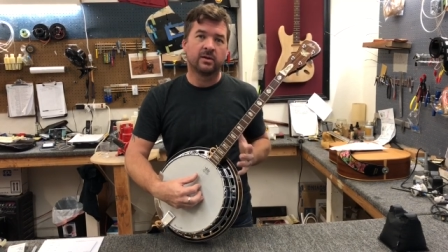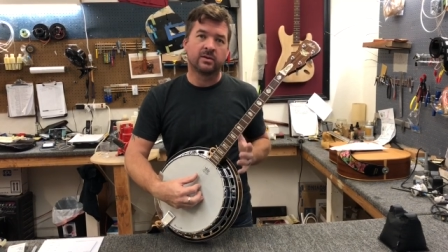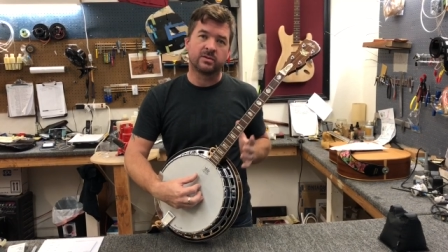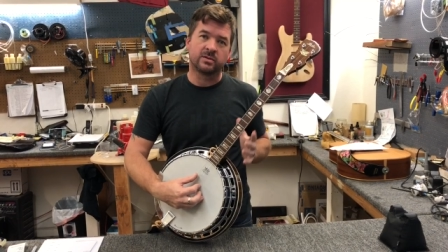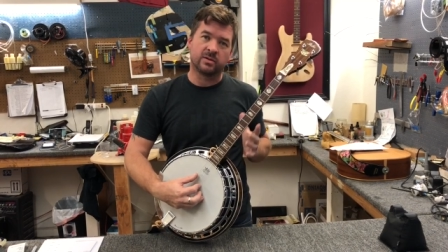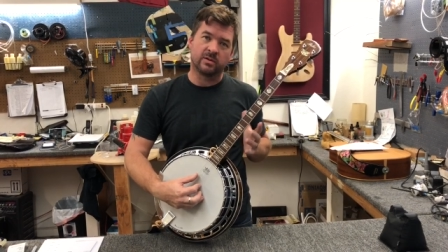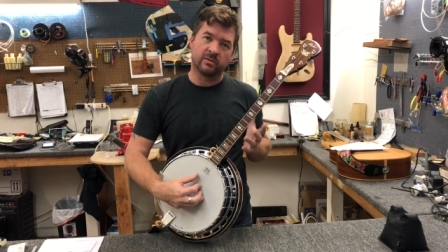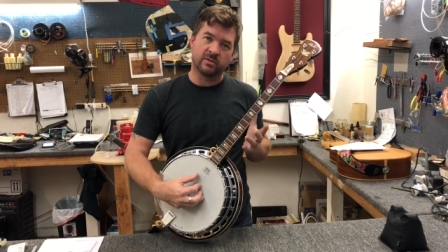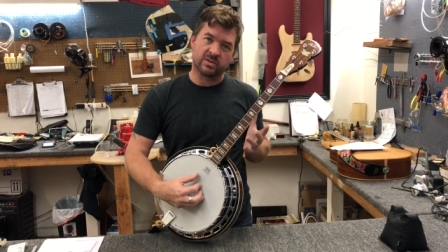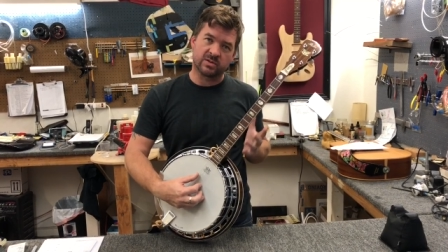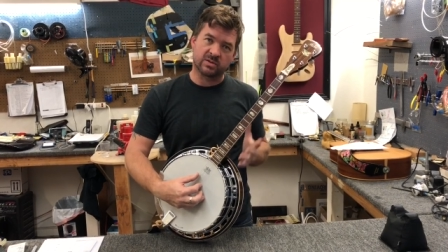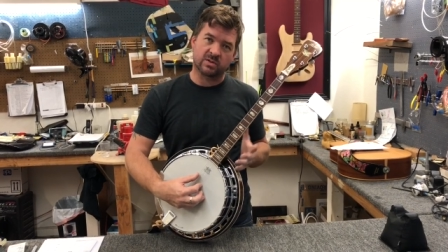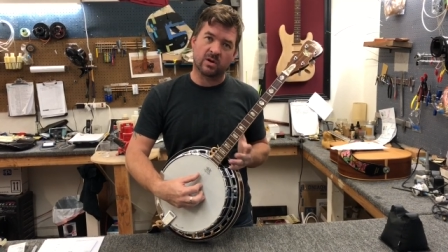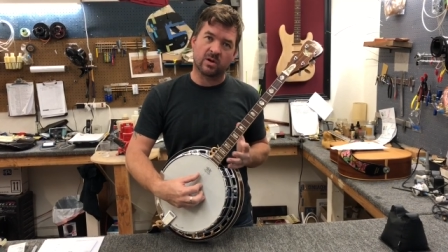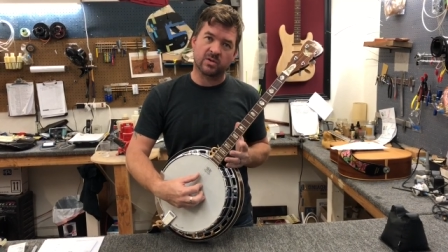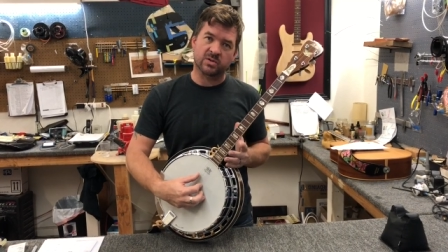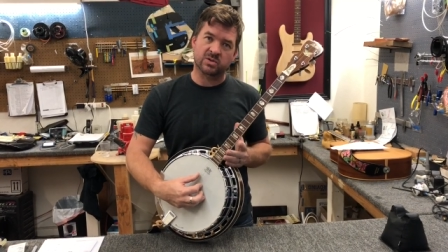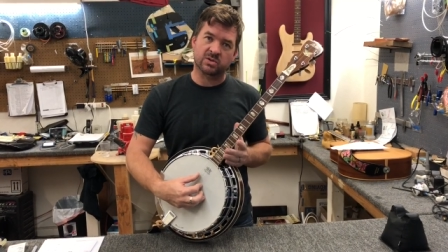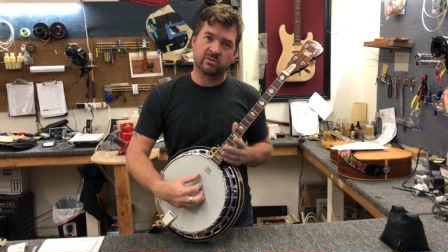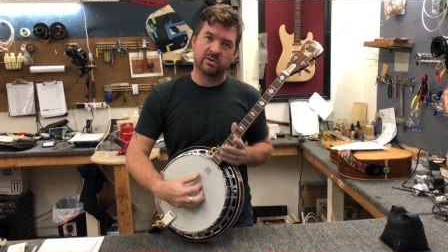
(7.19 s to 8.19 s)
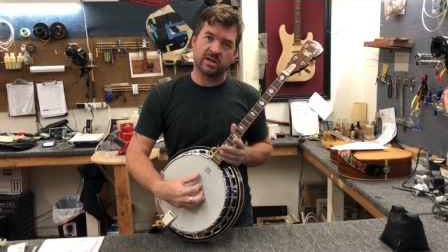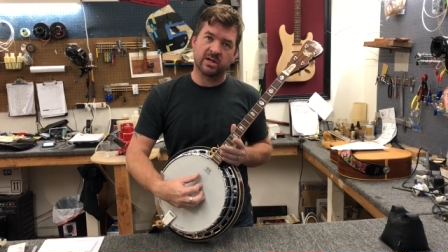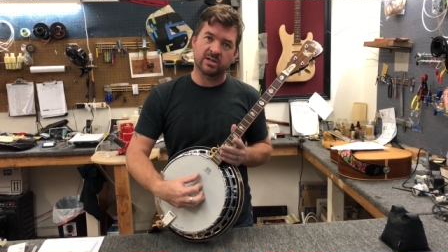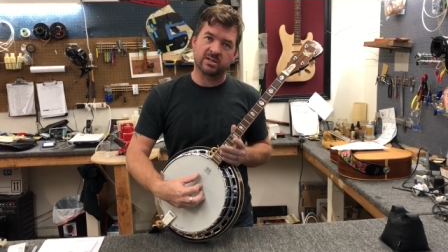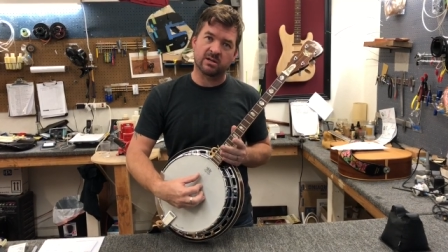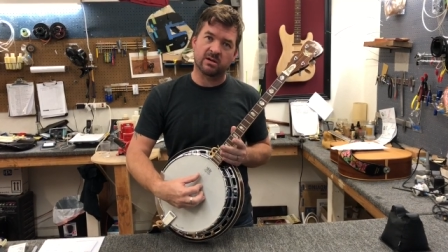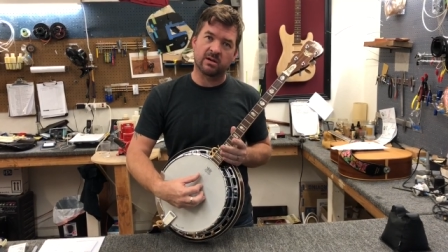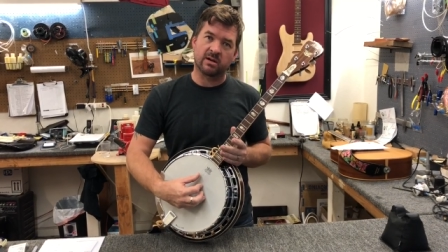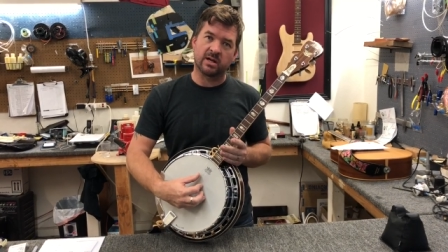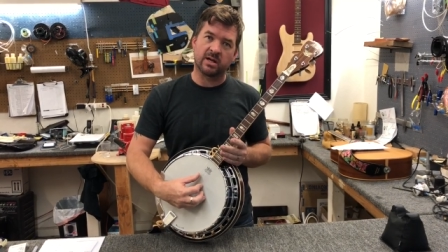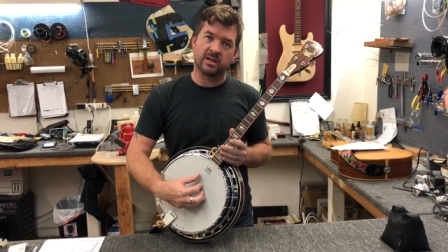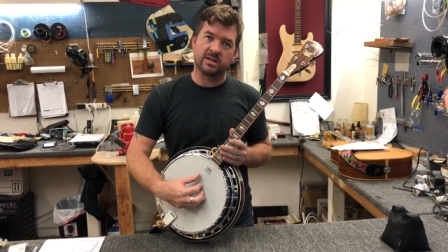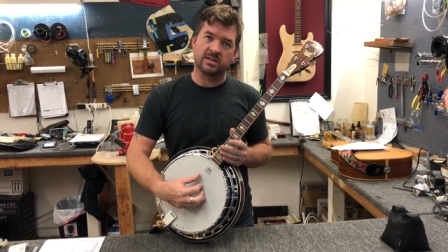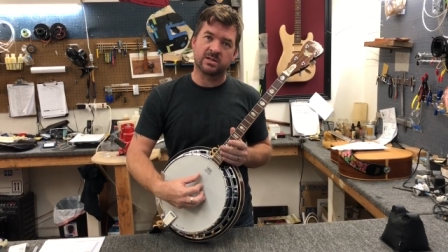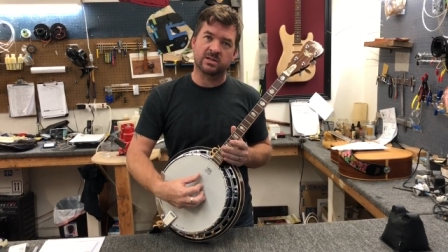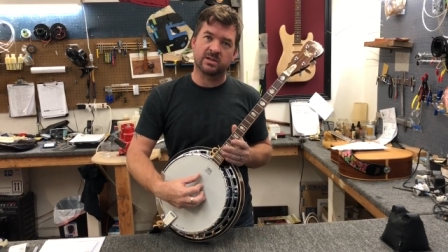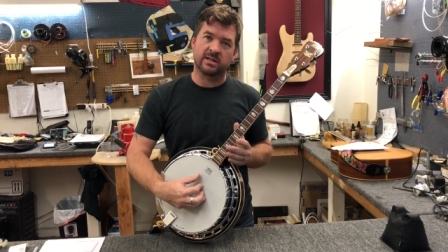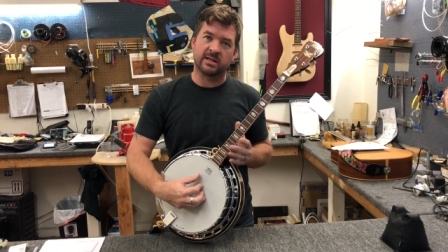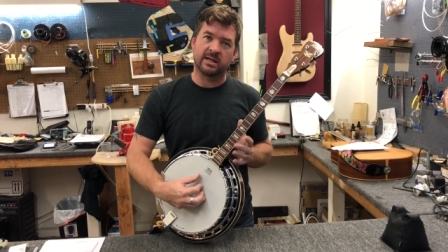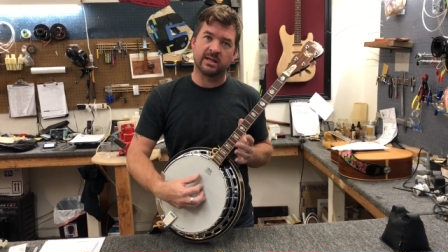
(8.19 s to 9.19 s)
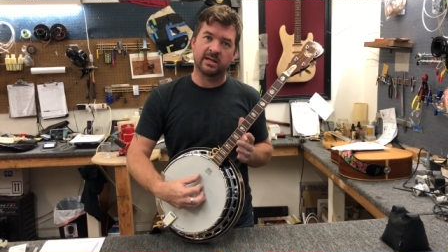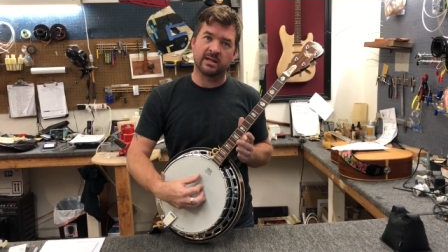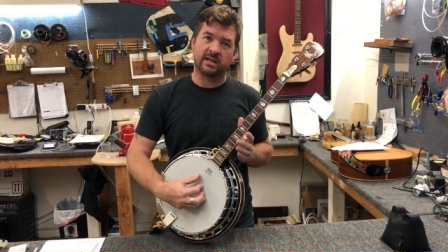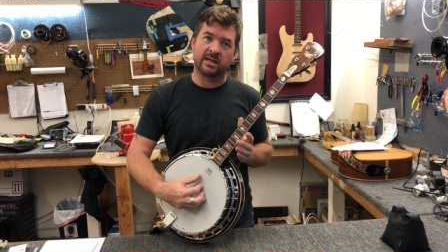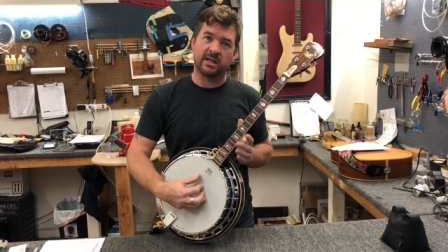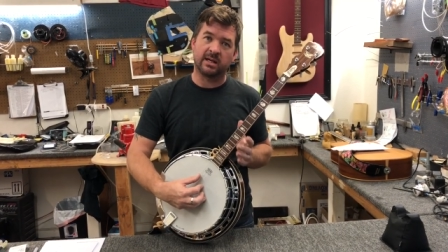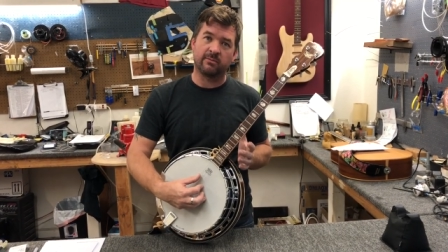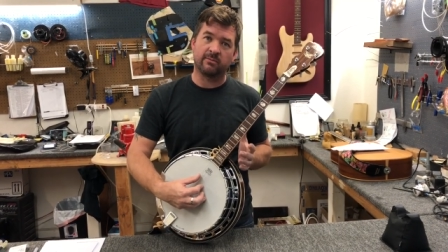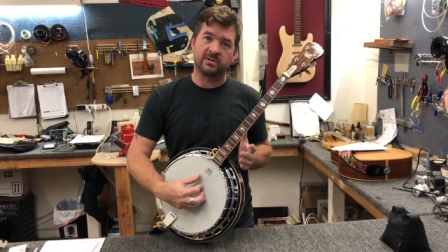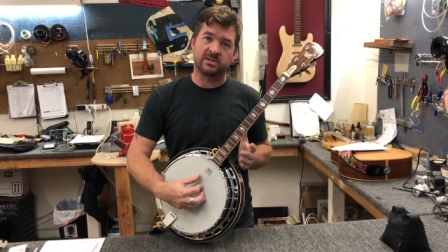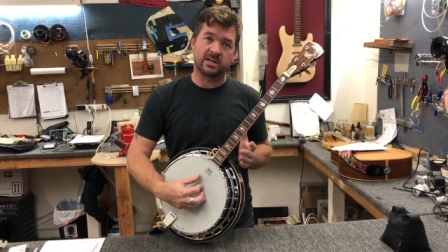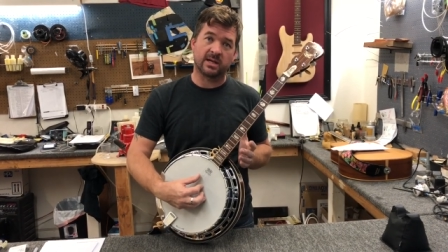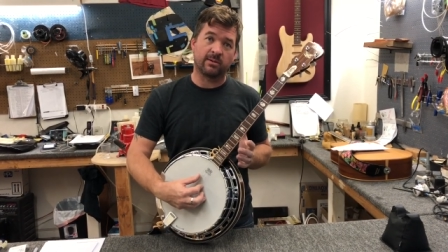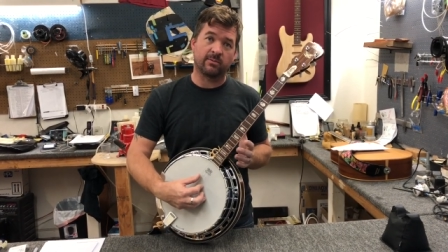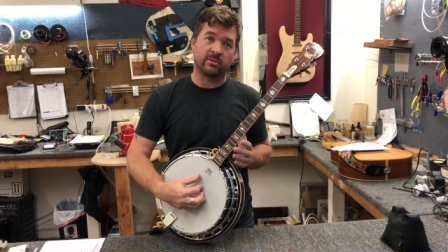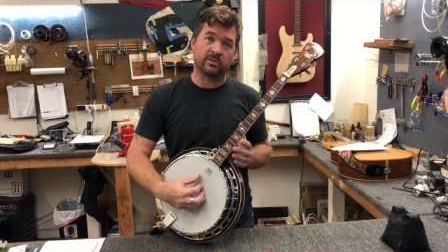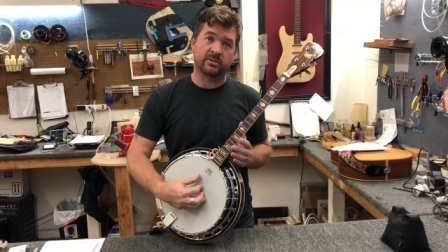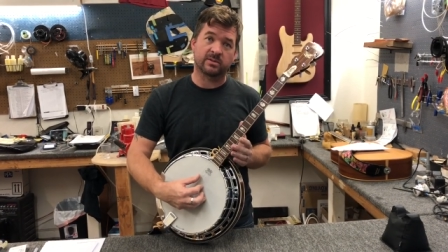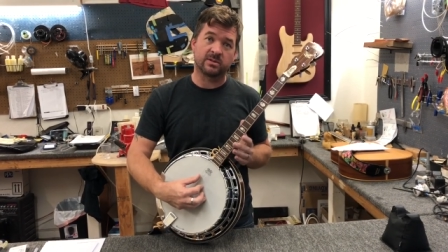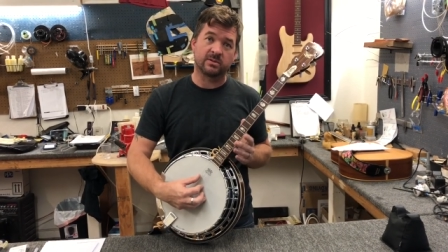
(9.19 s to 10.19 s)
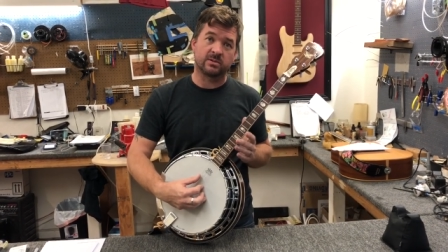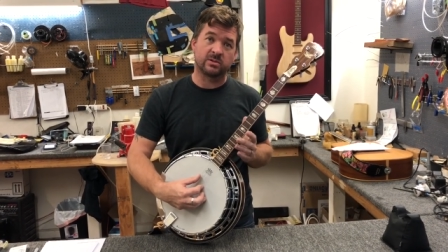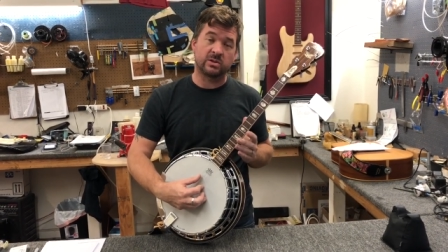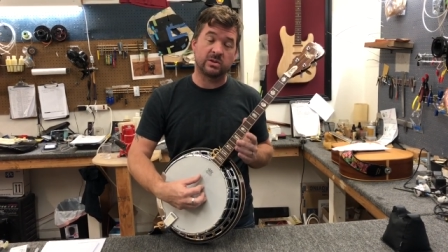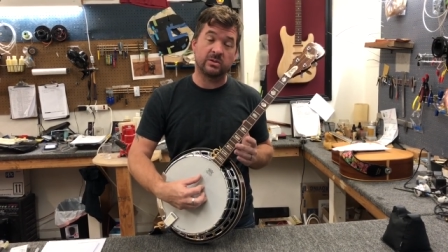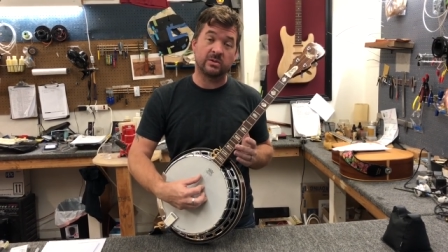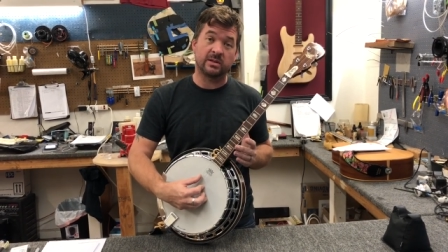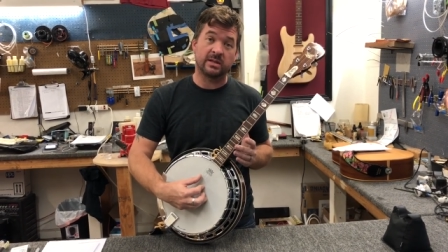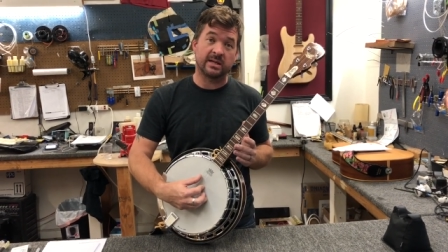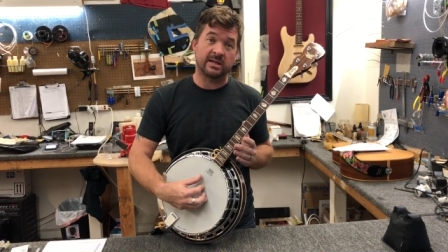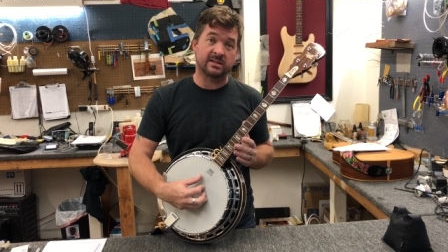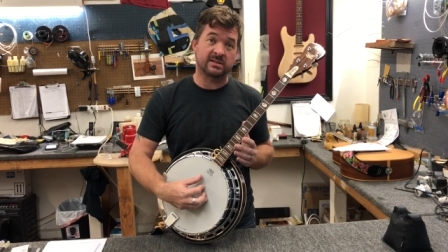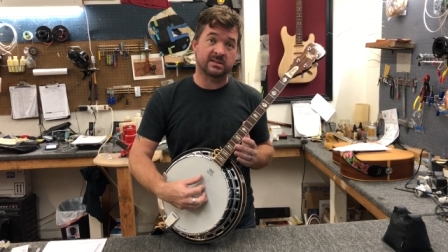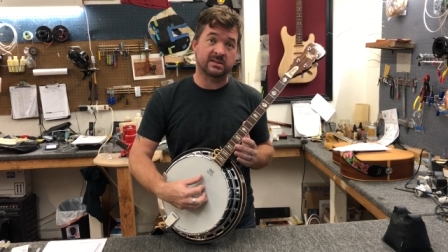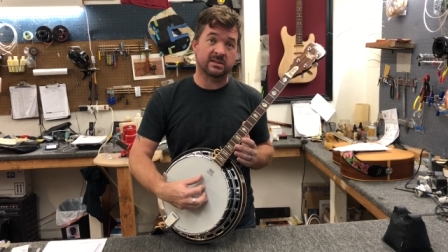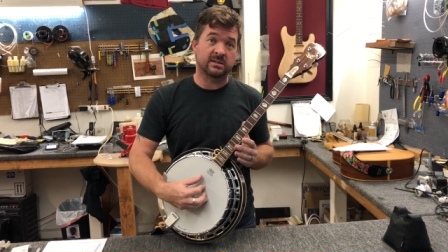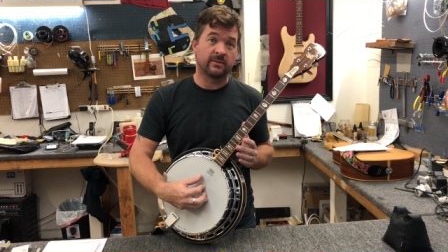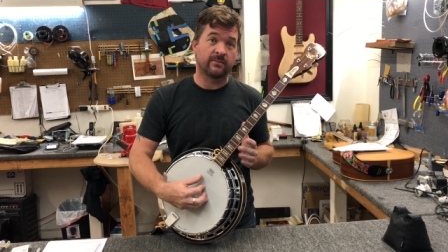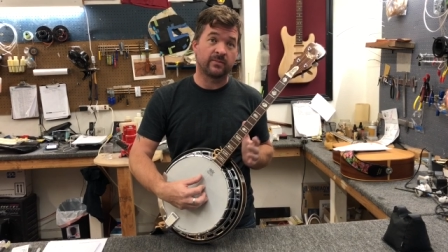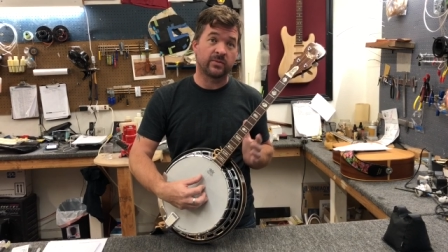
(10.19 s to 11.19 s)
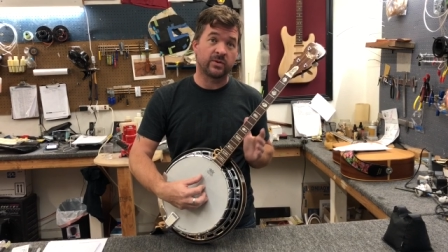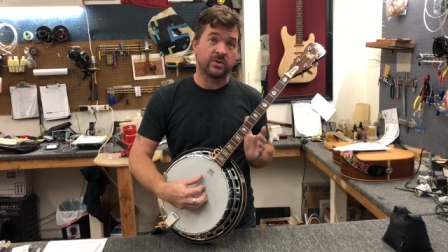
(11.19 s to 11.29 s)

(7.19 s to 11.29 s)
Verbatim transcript: to install strings on it so that he was able to tune this